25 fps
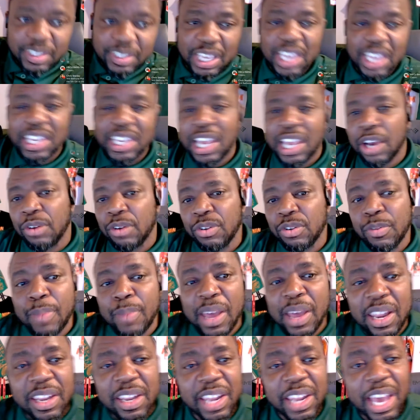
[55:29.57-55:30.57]
They're going to do
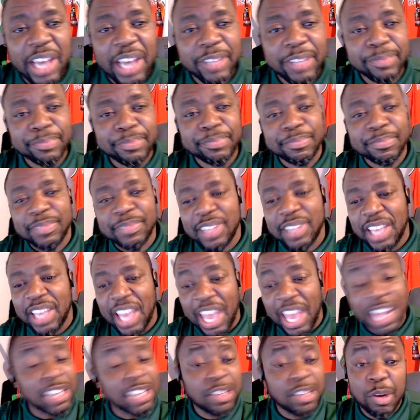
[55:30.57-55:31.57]
better than that.
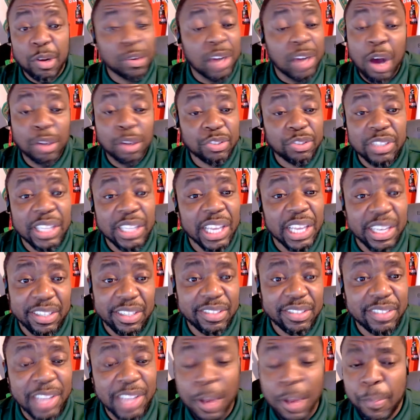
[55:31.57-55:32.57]
And it's going to cost you
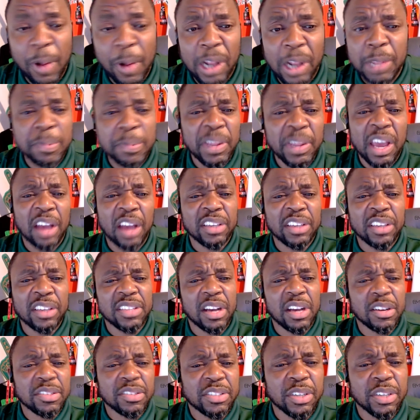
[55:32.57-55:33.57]
less. They'll probably play all your
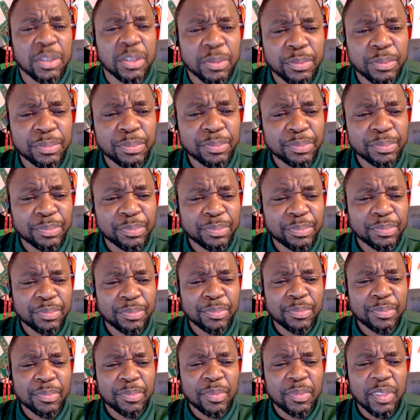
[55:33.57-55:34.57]
songs too.
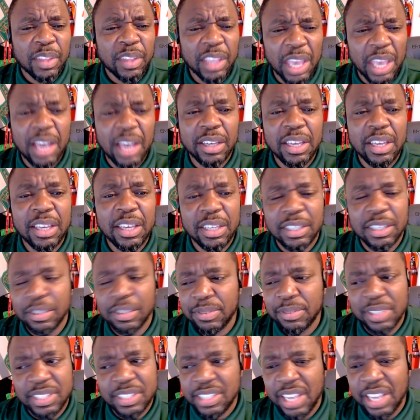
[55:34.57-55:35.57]
Yeah. I'm
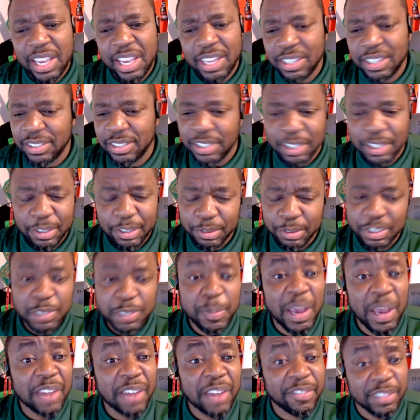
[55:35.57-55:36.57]
just saying,
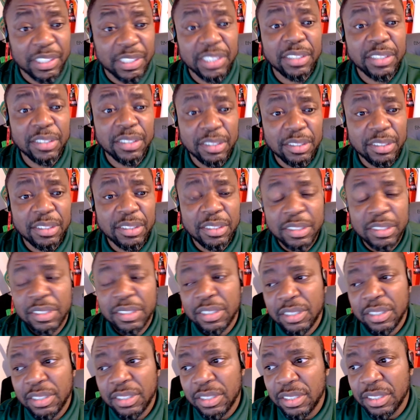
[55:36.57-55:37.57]
respectfully,
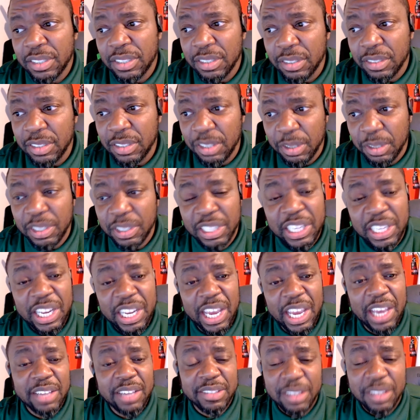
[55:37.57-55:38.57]
you can leave
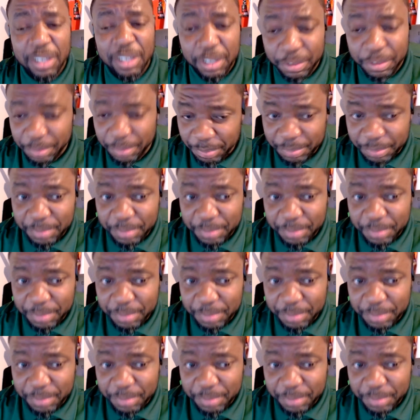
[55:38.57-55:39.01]
their ass home.